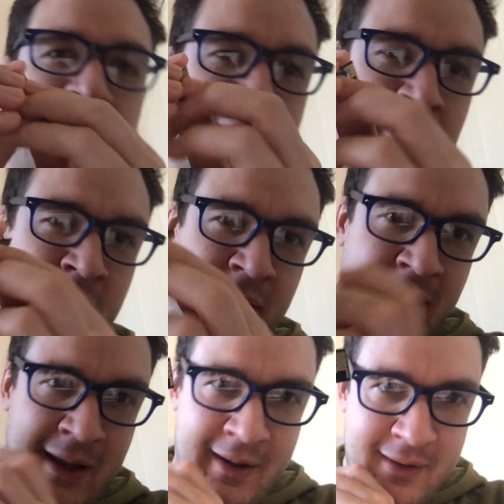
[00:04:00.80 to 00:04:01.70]
I've learned
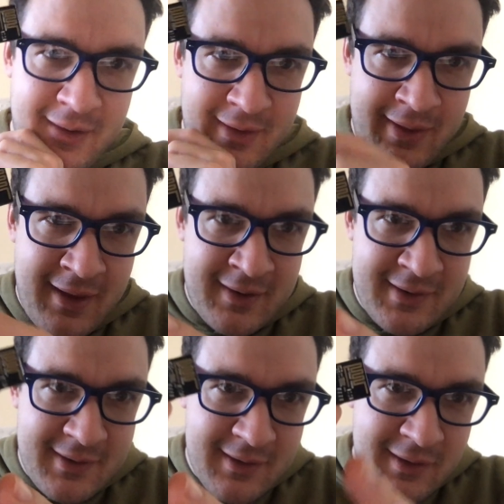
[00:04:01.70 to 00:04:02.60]
that
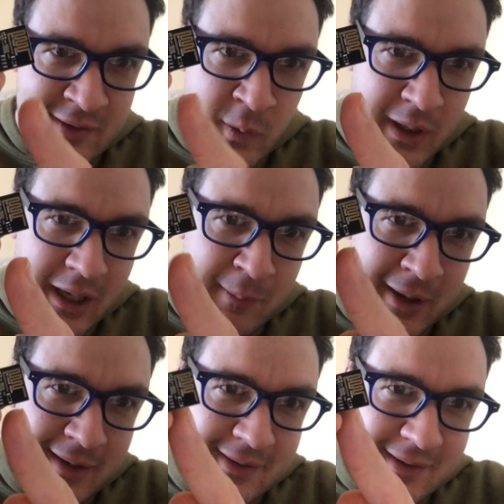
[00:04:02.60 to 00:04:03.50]
this squiggly
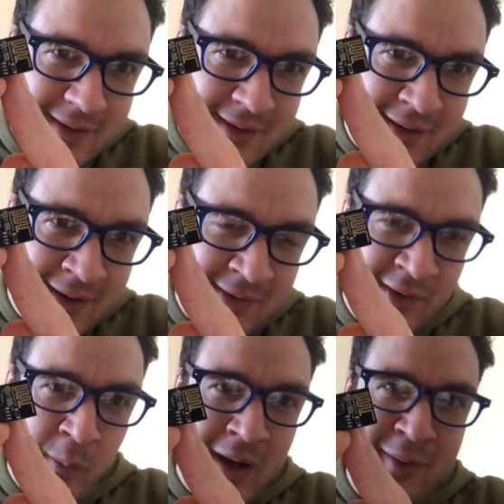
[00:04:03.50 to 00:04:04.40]
bit is
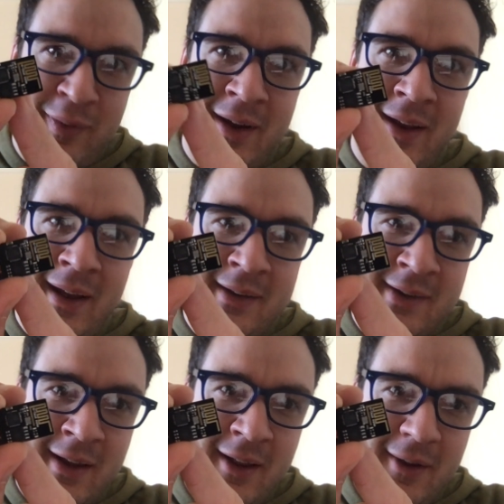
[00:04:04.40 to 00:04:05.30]
the Wi-Fi
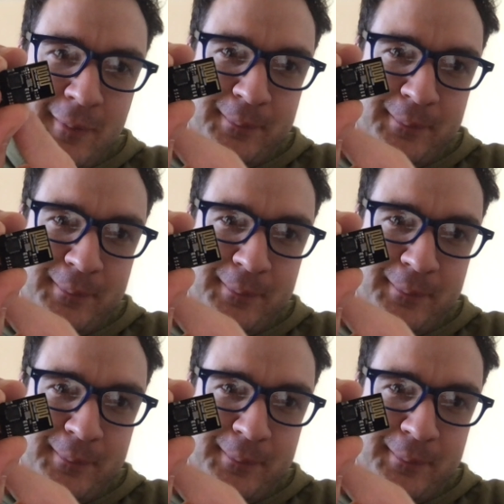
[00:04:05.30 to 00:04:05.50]
antenna.